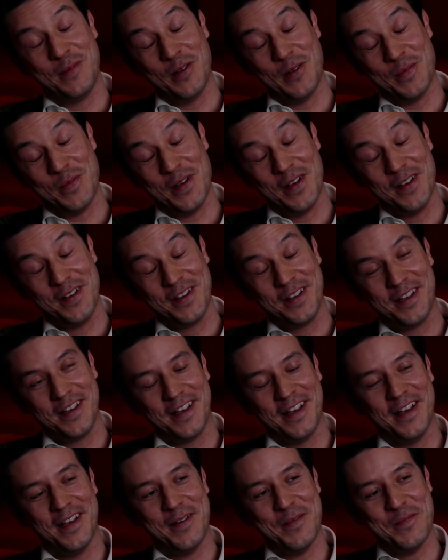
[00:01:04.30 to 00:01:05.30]
Spielberg,
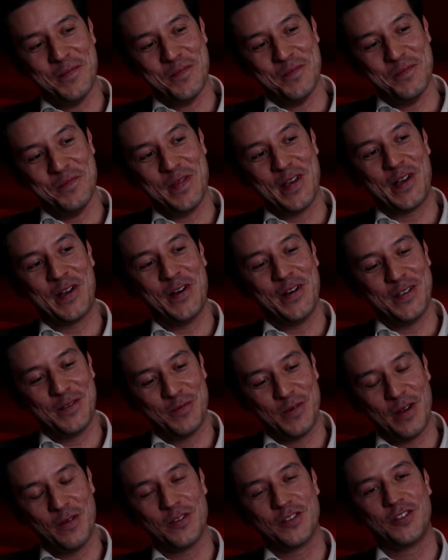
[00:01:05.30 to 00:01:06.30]

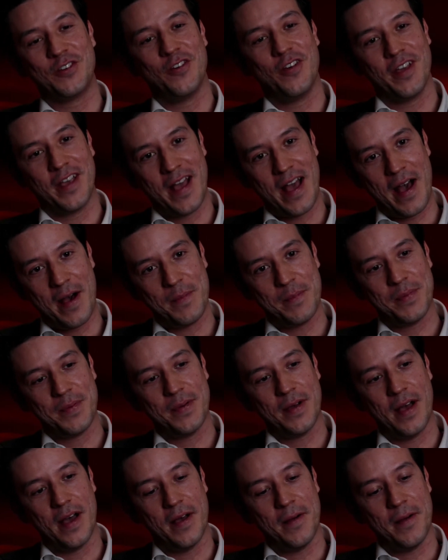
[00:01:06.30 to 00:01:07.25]
because when I was growing up,